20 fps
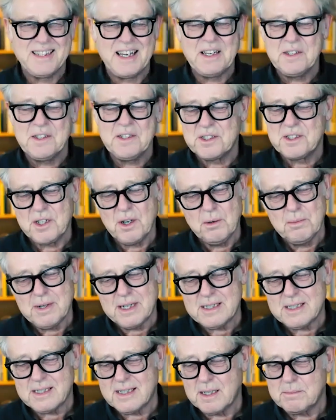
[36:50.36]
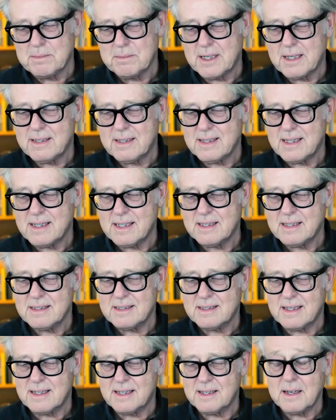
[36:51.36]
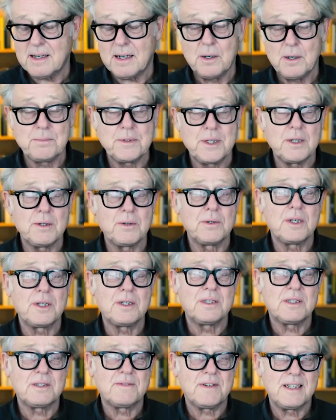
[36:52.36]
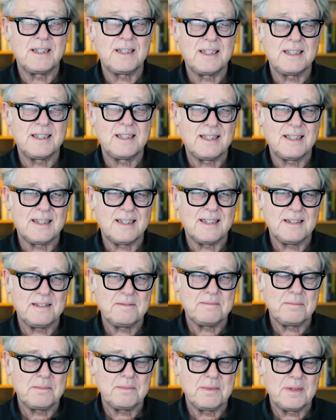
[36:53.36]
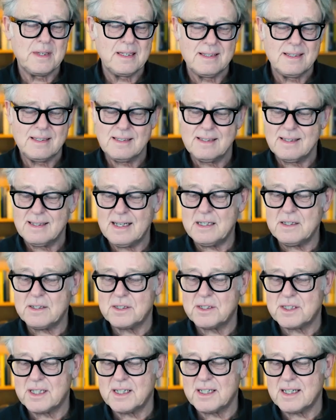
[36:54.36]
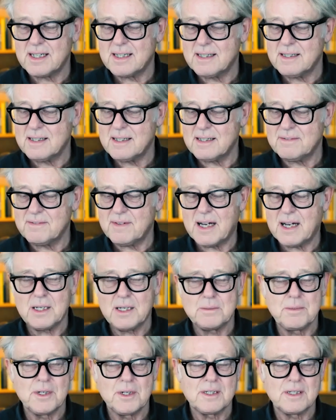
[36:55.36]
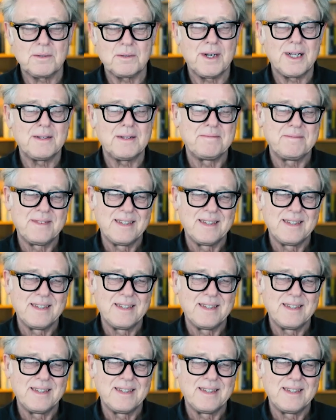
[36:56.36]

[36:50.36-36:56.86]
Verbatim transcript: thank you so much, Debra, and thanks. Uh, I hope the audience find it um, interesting and, and valuable as well.